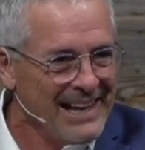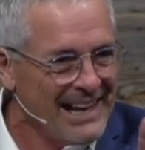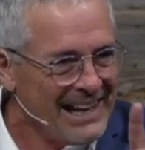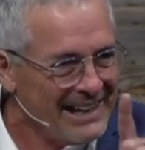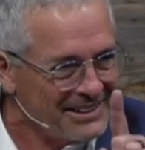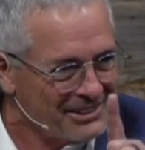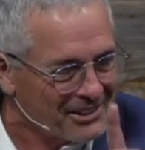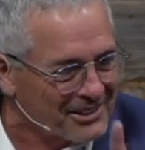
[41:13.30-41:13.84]

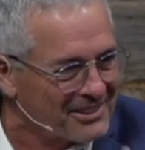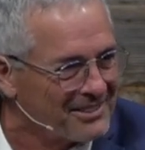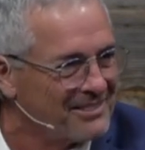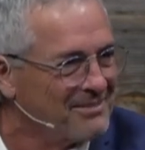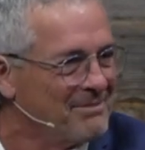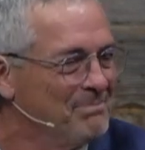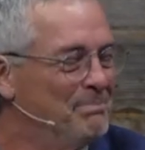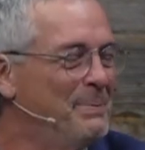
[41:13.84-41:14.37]
In your
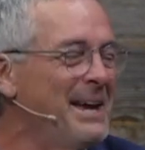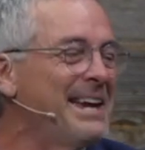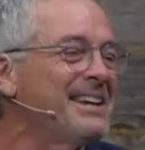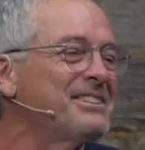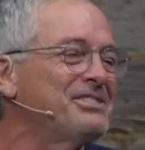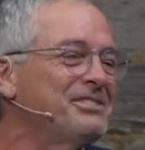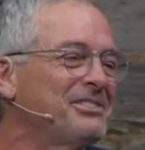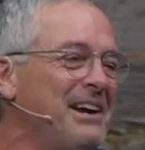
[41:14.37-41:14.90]

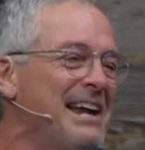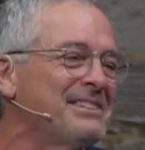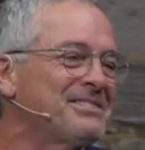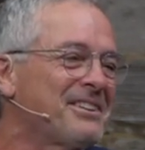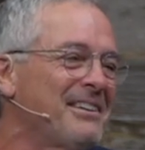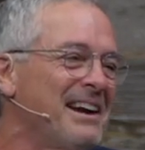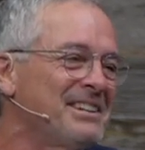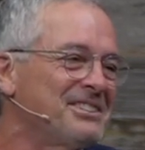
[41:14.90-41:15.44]
biggest
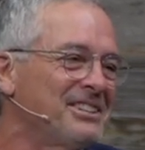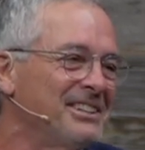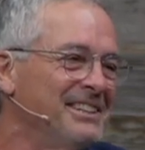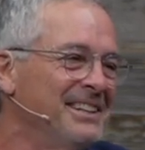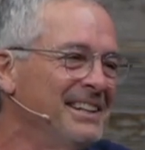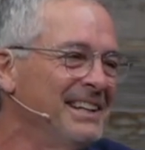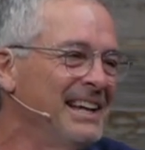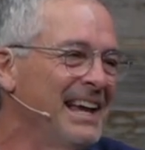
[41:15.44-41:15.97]

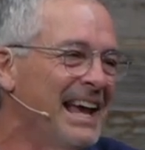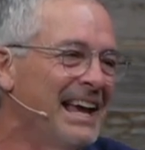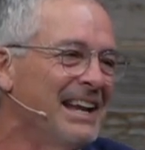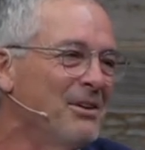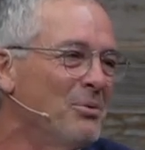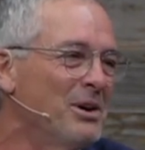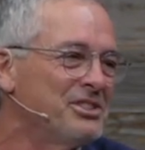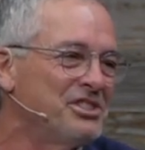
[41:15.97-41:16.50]
transgression. And
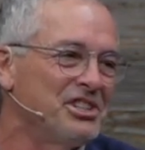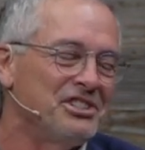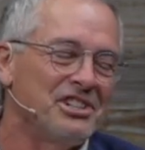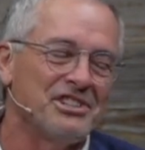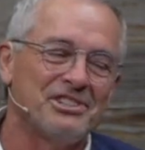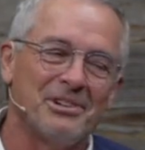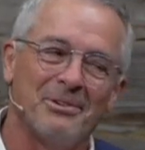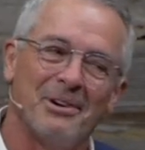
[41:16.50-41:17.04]
He wants you
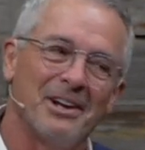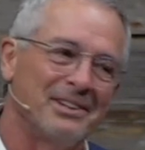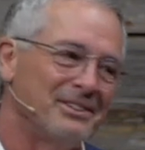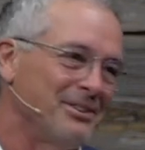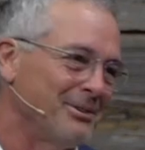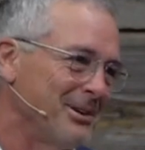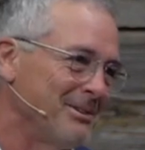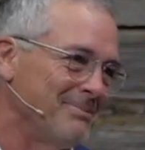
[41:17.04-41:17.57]
just to run
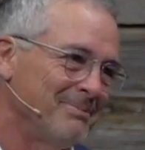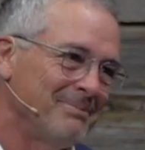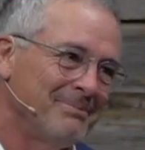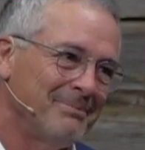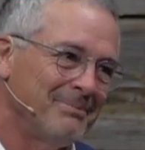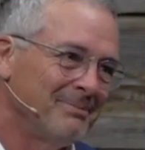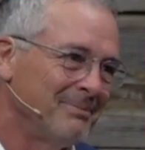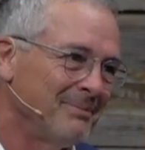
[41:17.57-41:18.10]
to Him.
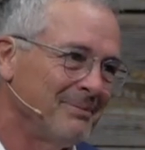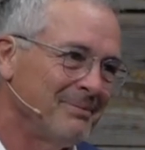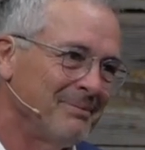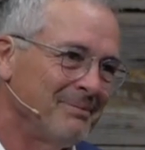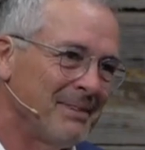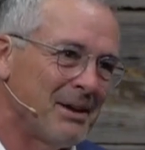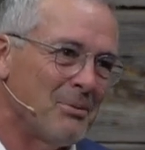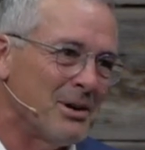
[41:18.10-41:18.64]

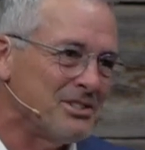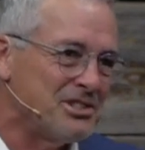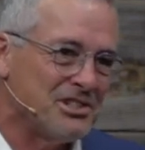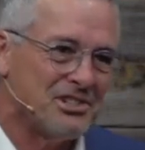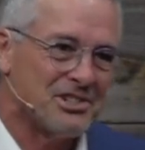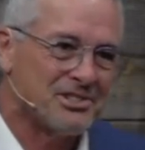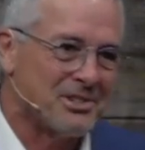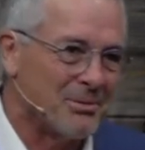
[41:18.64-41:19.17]
He wants you
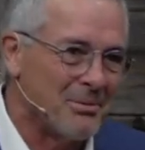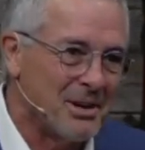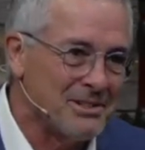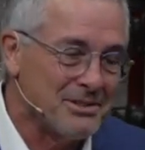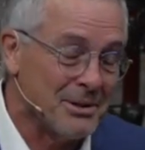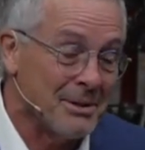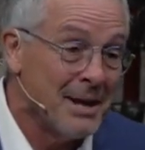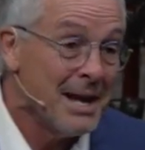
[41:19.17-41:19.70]
just to run
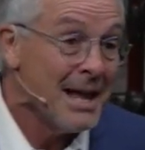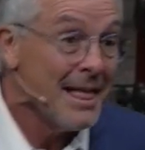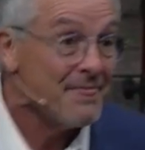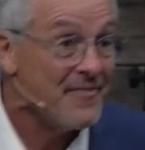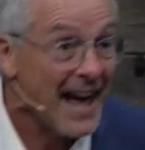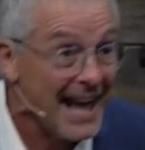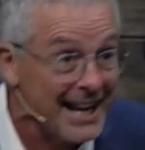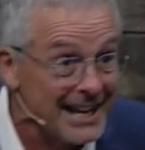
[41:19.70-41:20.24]
to Him.
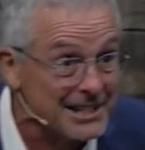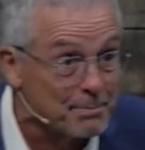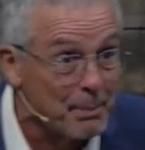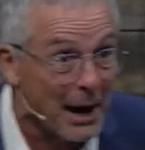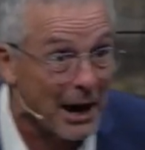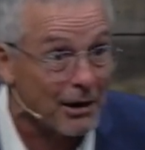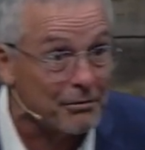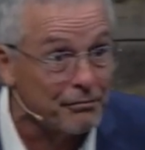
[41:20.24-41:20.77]
That is
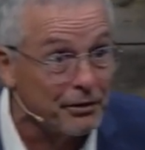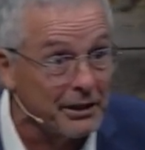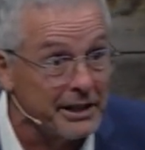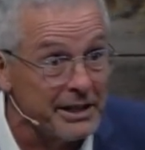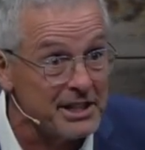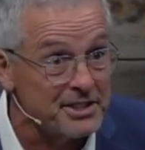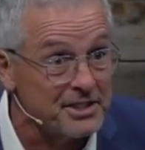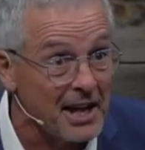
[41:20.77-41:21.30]
powerful in
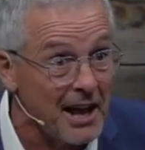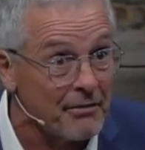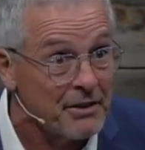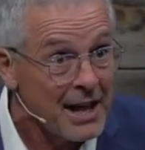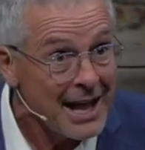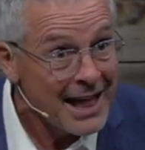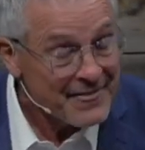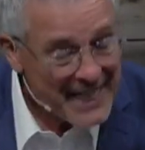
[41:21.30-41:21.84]
itself.
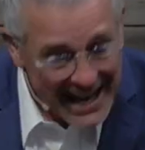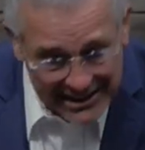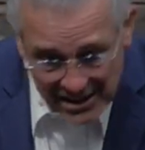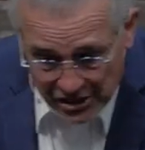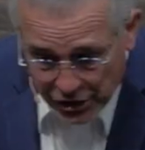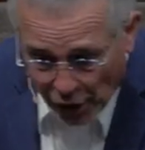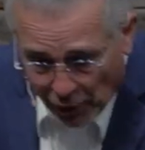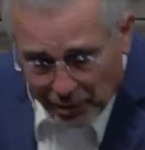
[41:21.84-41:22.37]
That
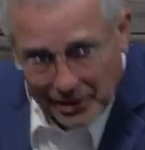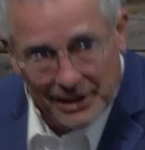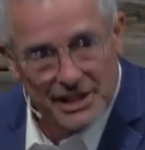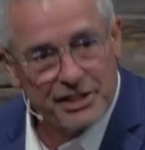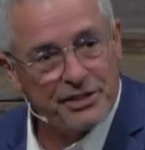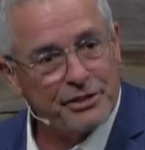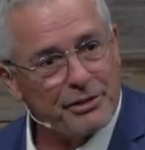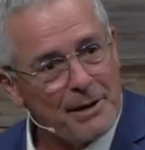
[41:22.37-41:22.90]
totally
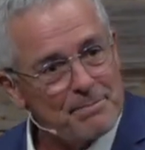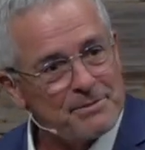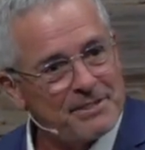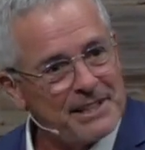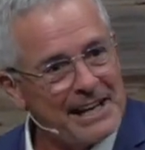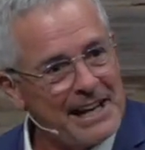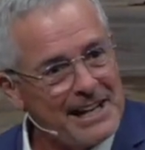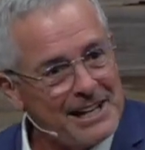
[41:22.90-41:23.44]
strips
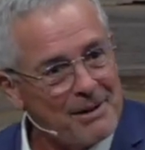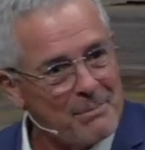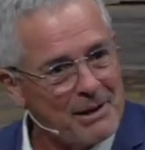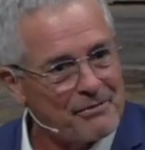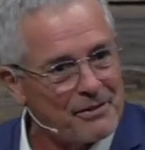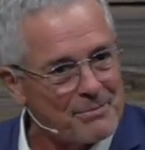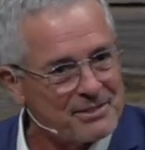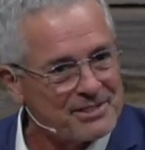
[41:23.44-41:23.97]
the enemy
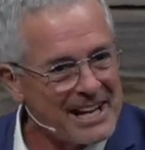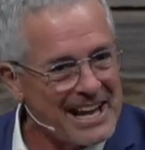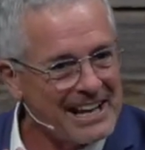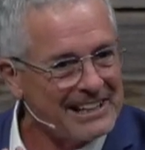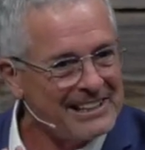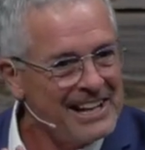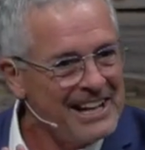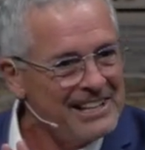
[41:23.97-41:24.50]
from
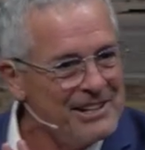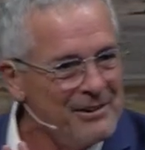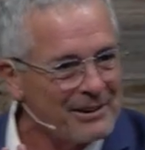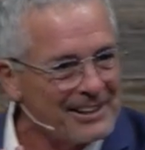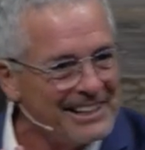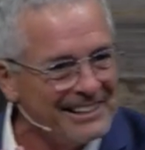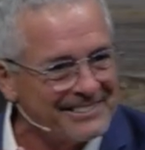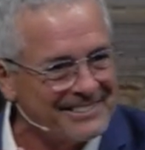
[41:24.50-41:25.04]
saying you are
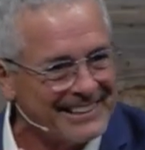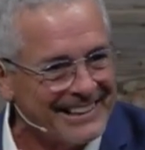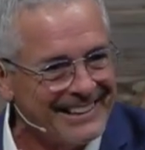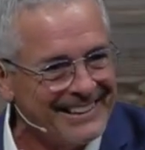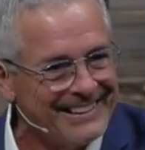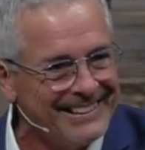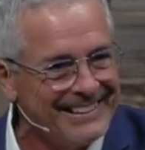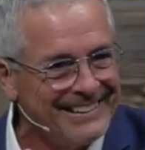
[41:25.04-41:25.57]
guilty.
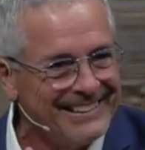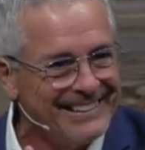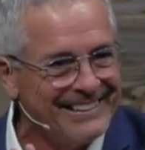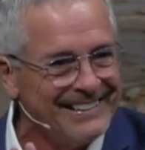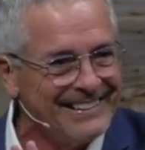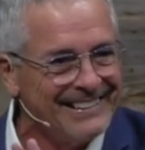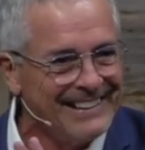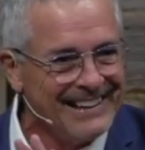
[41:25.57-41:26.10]

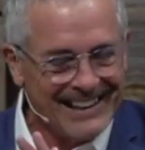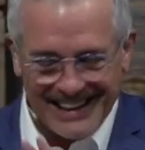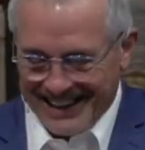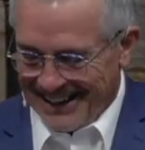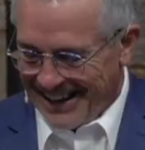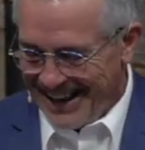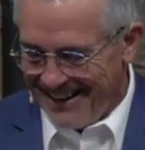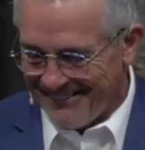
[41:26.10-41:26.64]

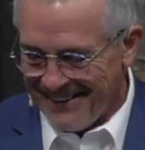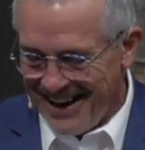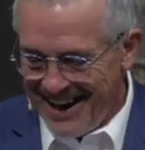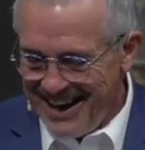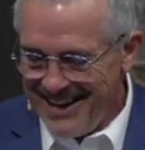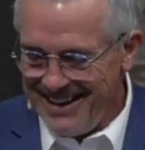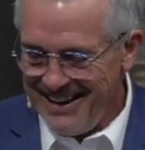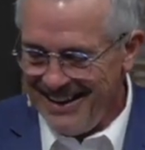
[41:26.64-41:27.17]

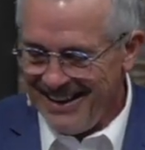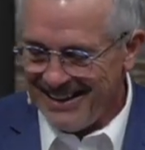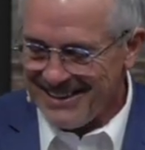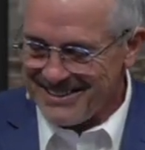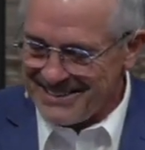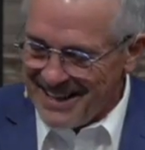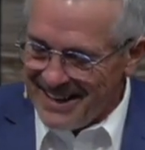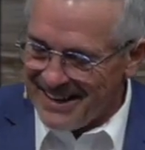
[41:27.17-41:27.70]
Right?
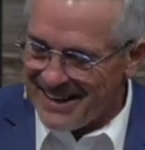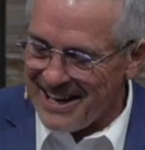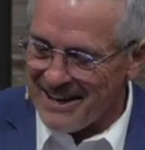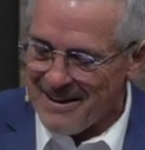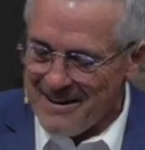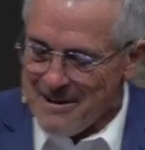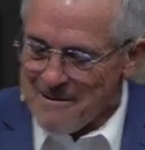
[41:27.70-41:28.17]
Let's say that again.